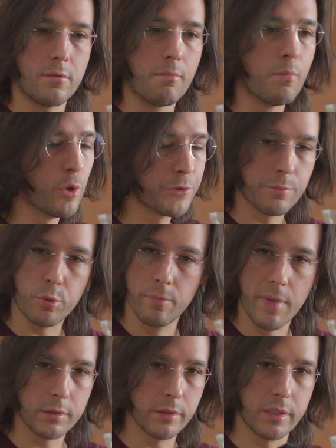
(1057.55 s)
multiple
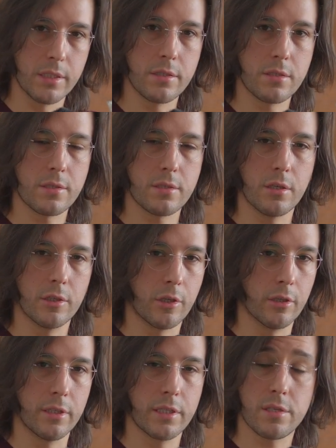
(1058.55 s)
melodies
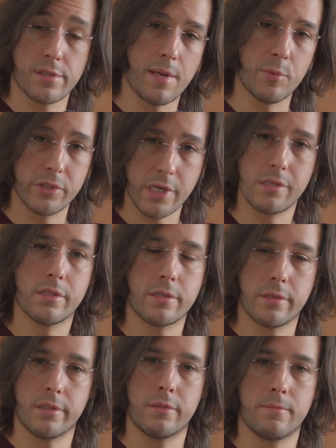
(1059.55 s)
occurring
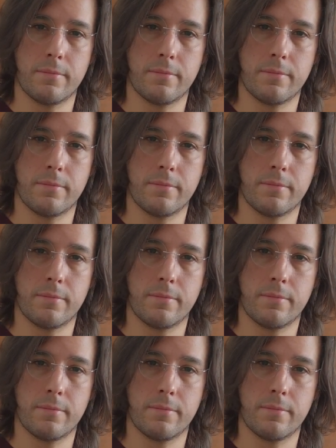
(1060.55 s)
simultaneously.